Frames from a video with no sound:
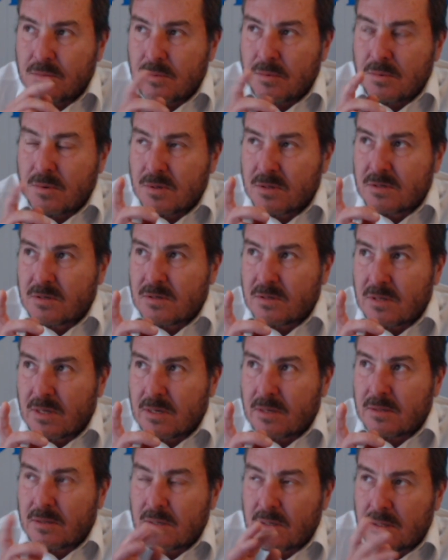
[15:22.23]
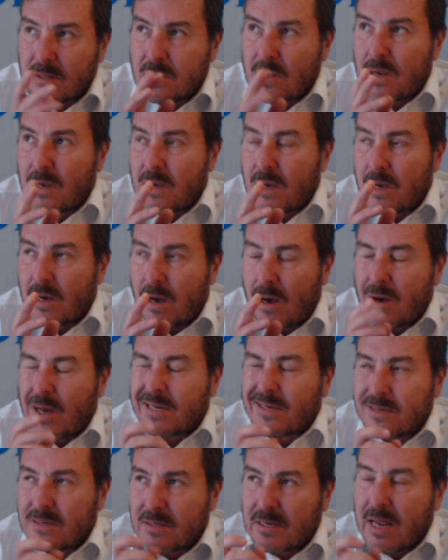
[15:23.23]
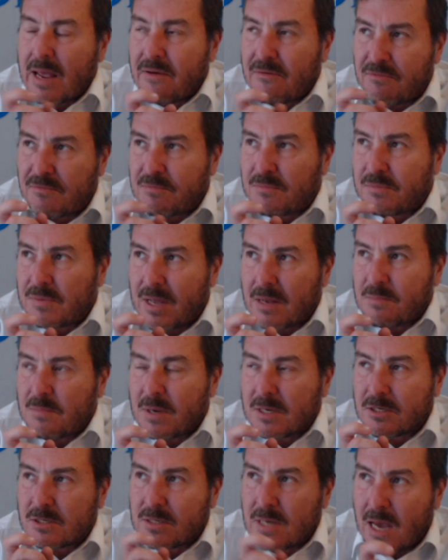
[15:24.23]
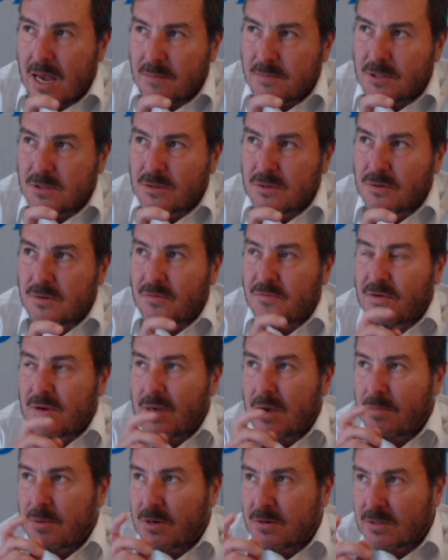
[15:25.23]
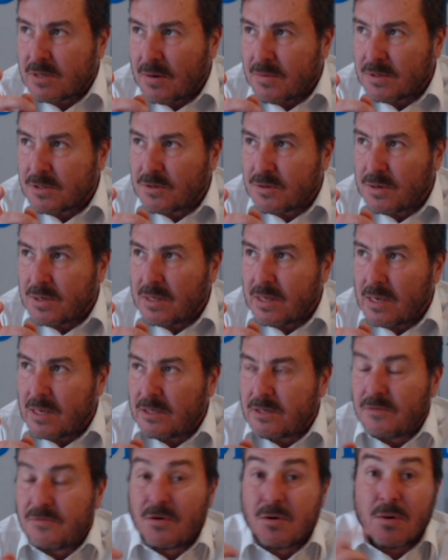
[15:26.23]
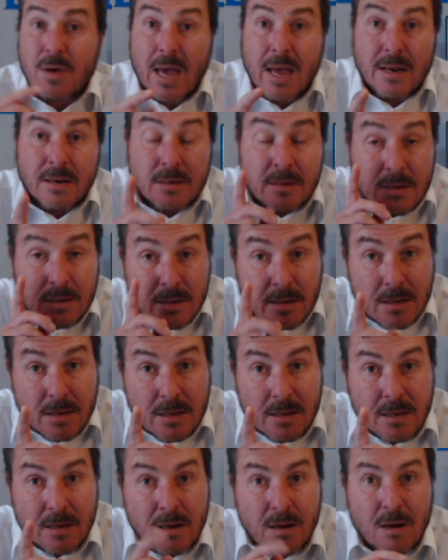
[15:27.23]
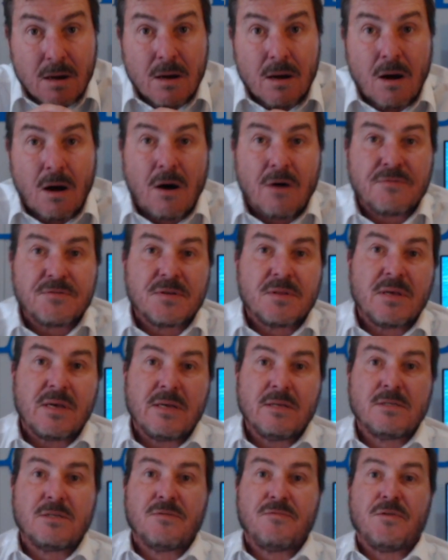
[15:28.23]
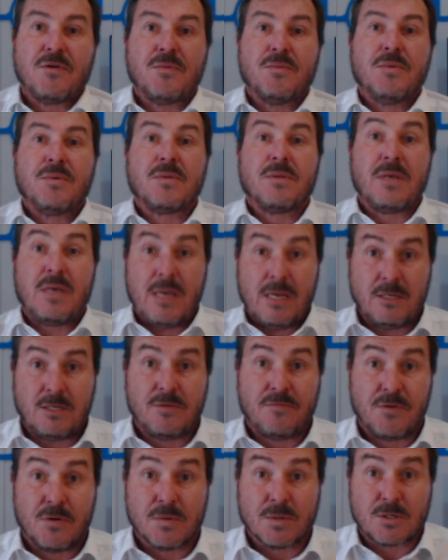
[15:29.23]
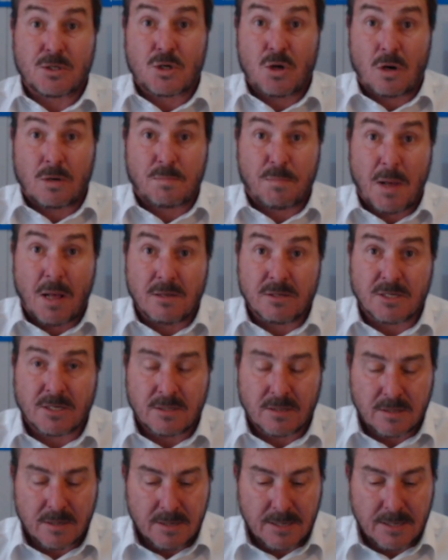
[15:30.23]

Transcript: Was that I didn't have that much time to do the video because I was doing the interview, and after the interviewer, Scott Bolson.